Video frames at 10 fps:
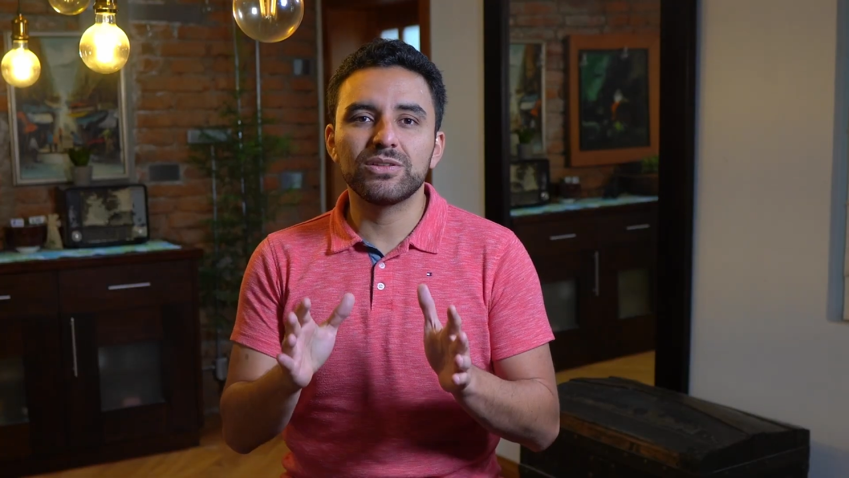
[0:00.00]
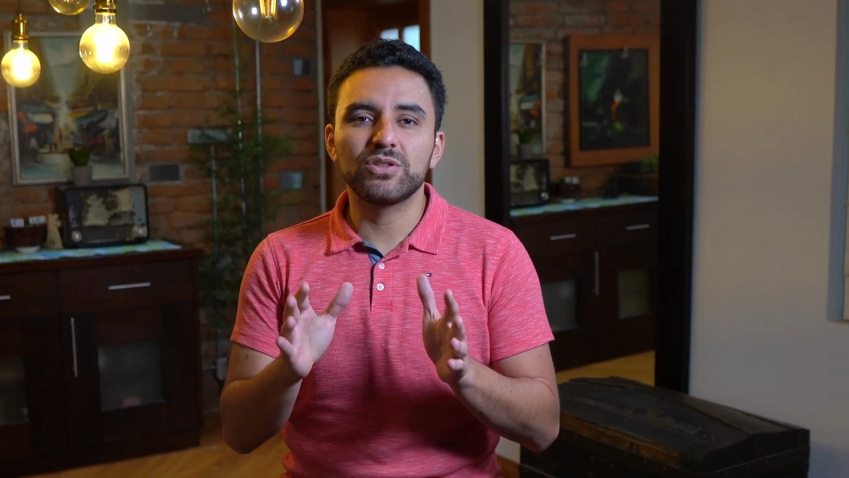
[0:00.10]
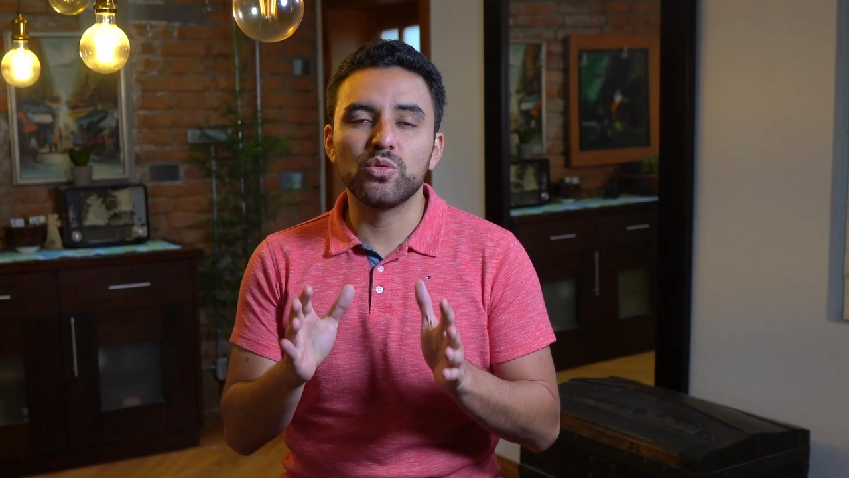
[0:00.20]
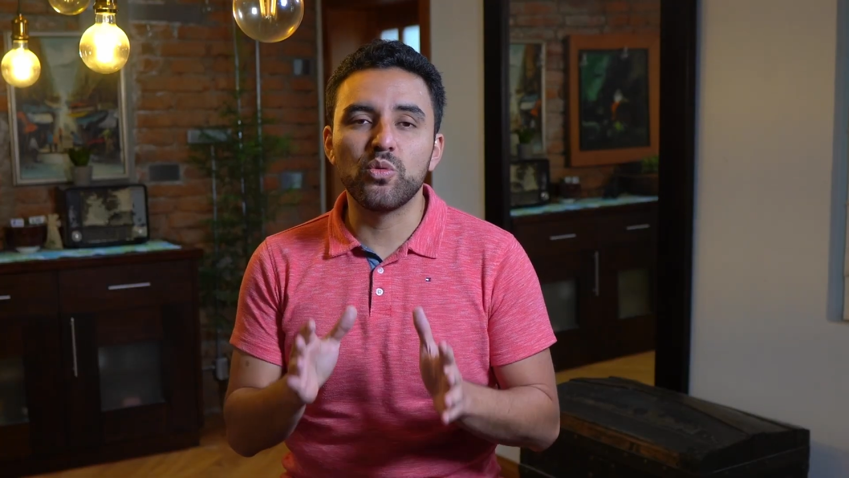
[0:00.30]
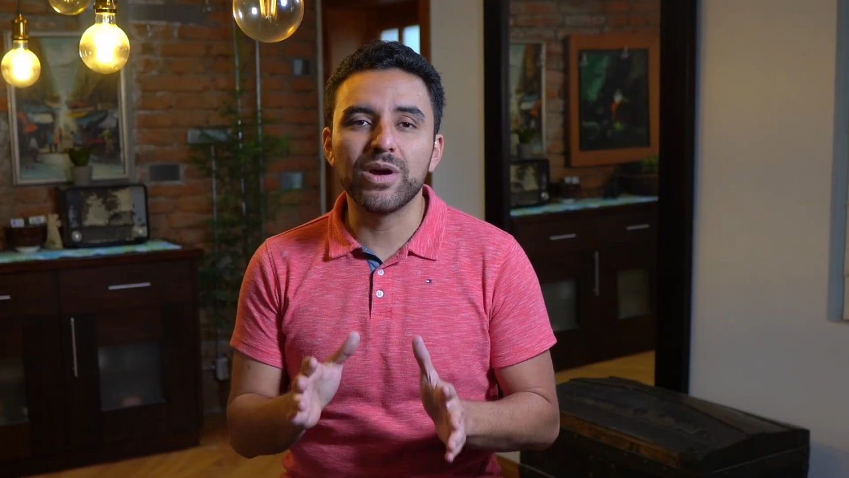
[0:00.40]

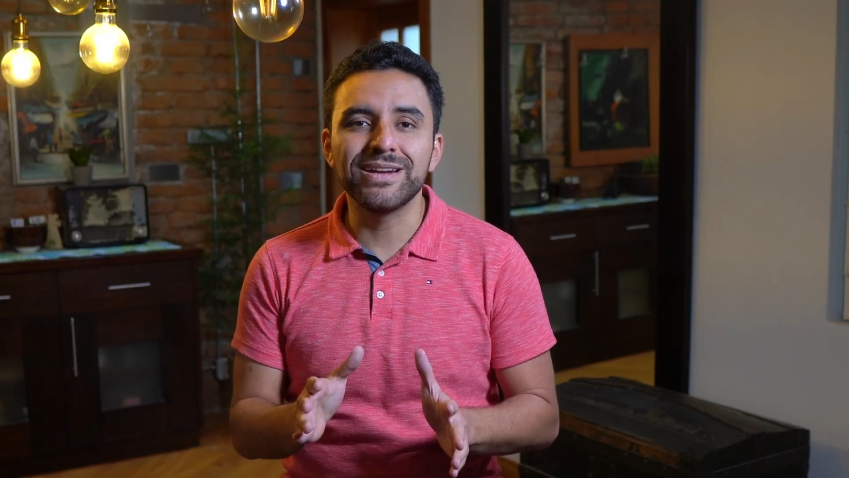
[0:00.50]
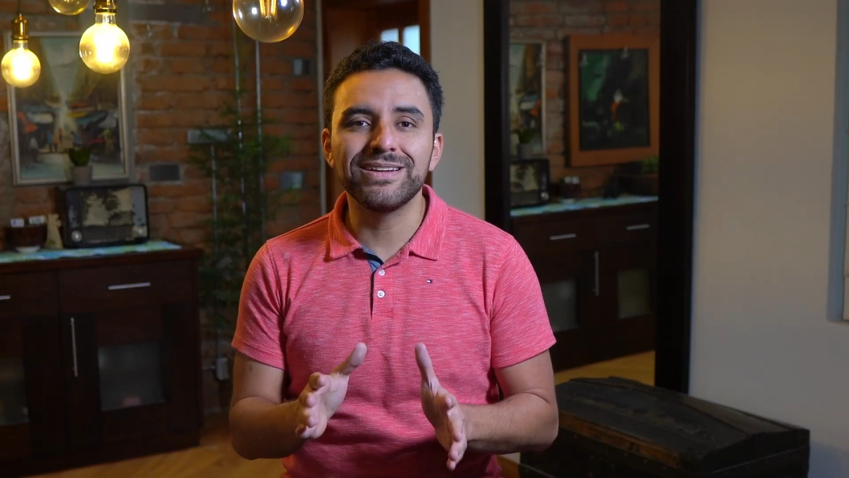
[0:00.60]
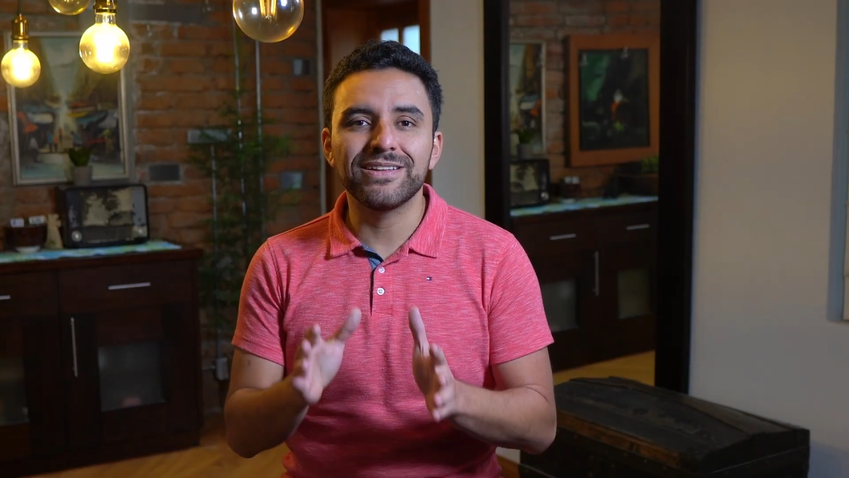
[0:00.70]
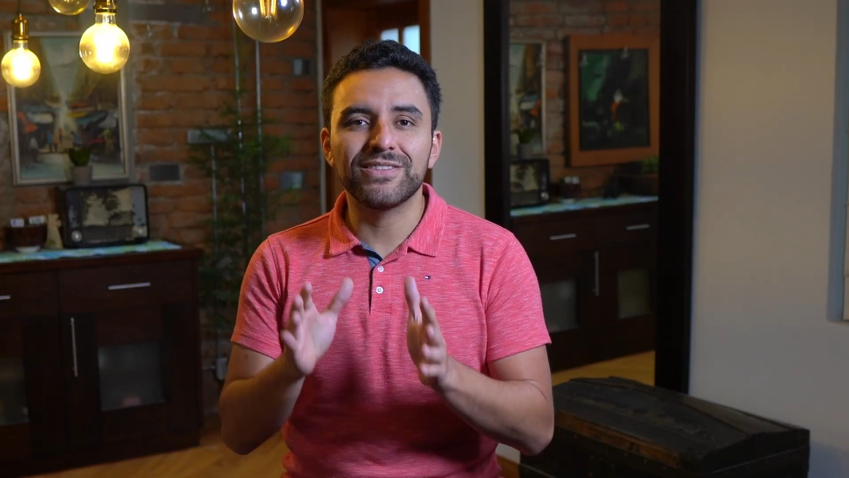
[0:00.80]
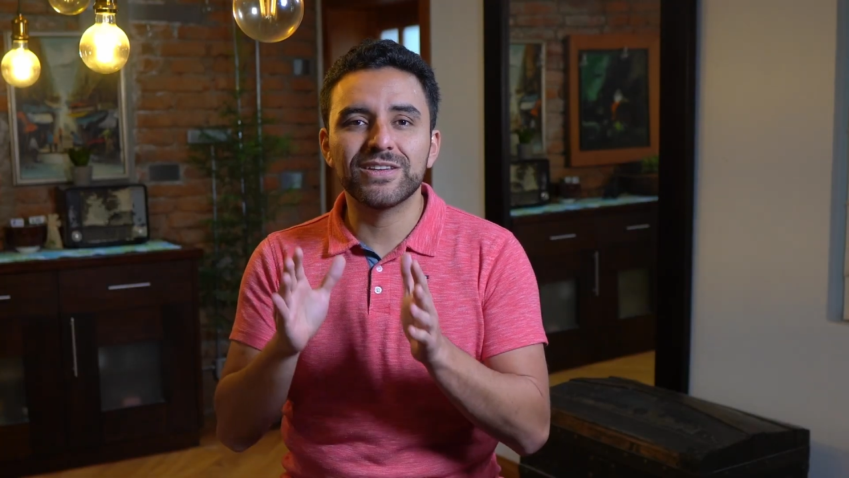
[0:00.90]
to
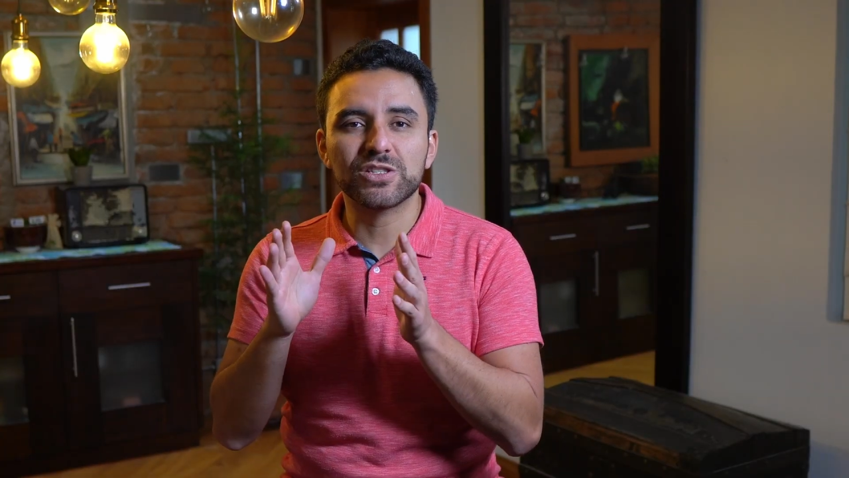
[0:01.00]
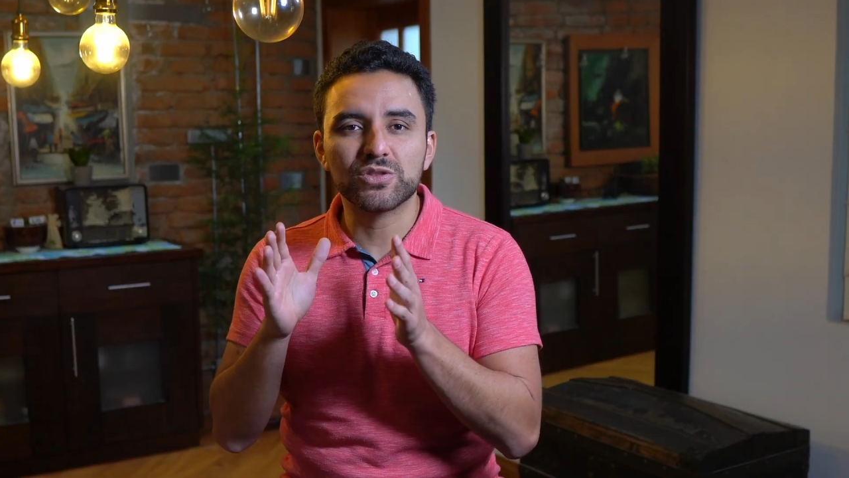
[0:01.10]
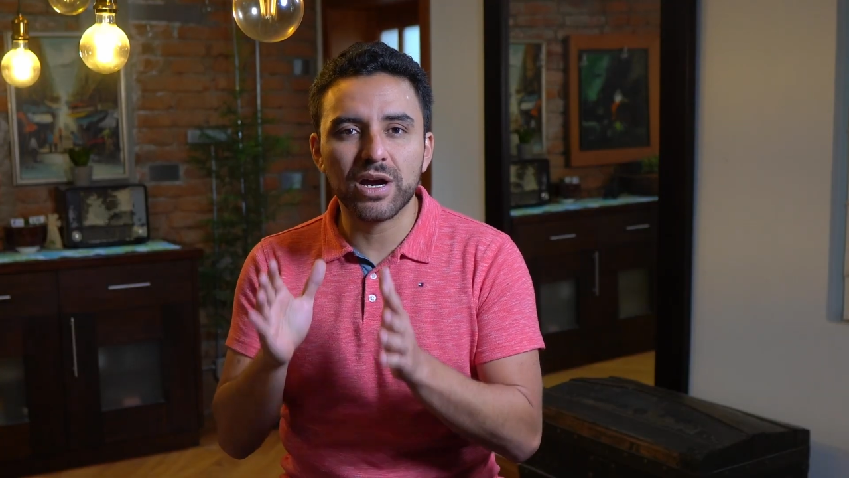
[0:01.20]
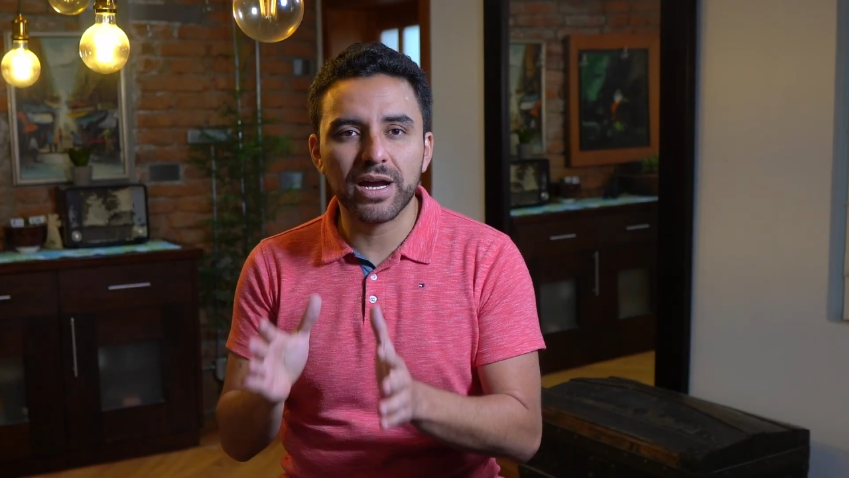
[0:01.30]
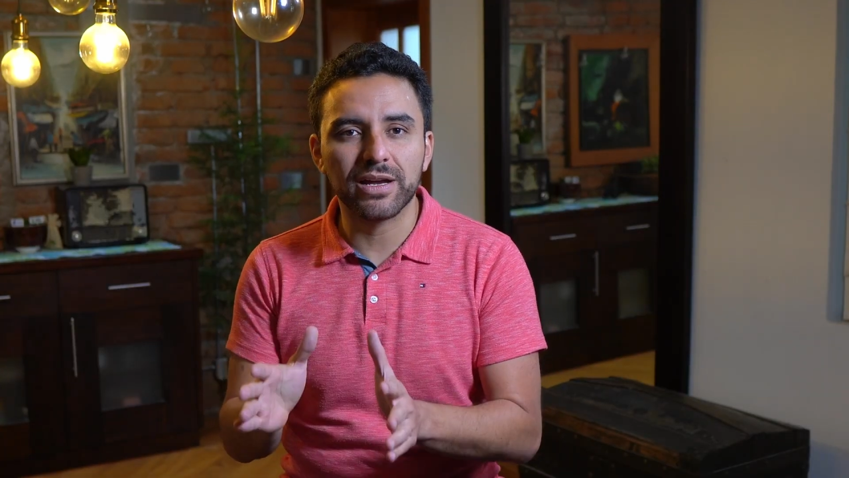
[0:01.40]
win this
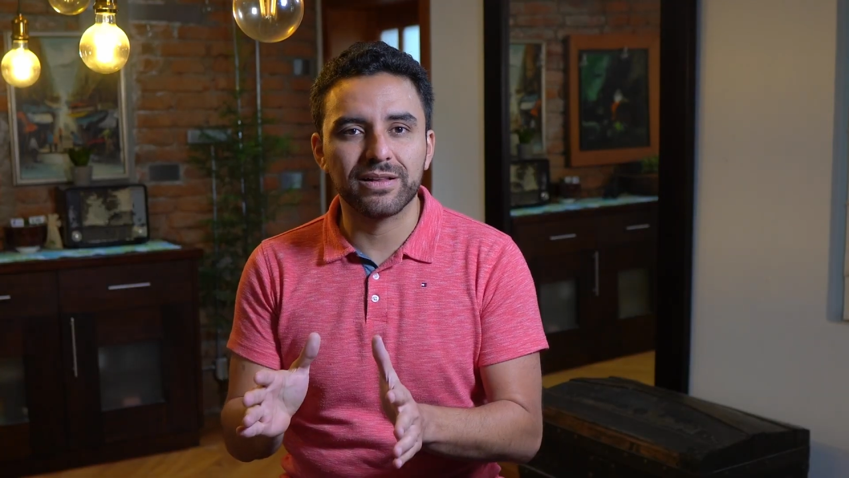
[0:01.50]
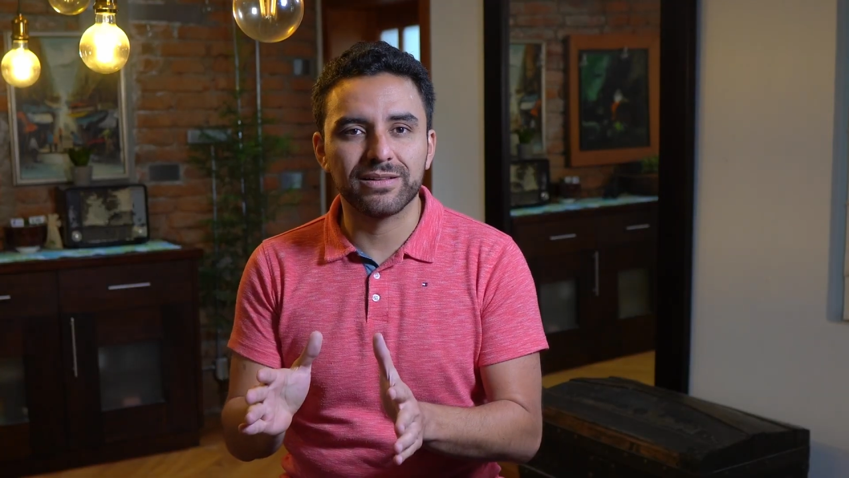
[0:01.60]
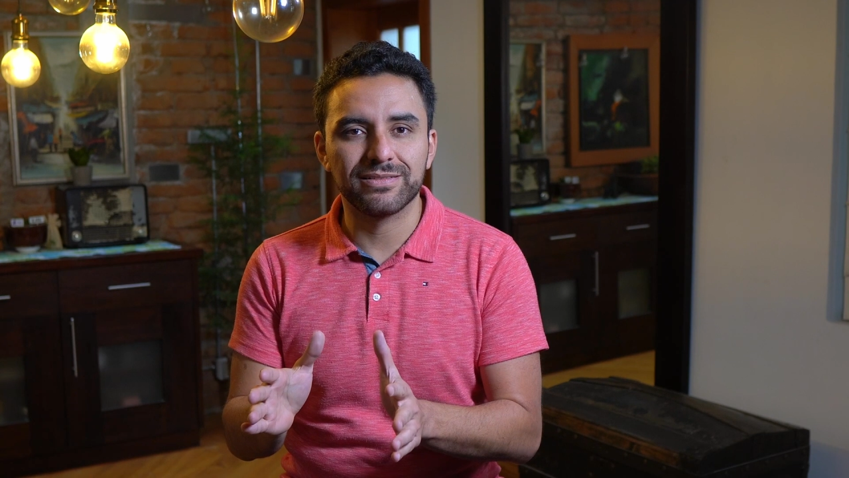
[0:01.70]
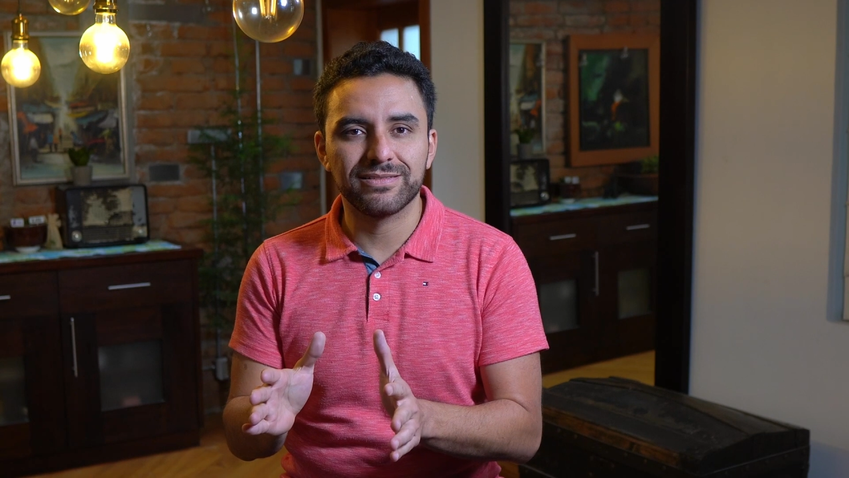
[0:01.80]
trial.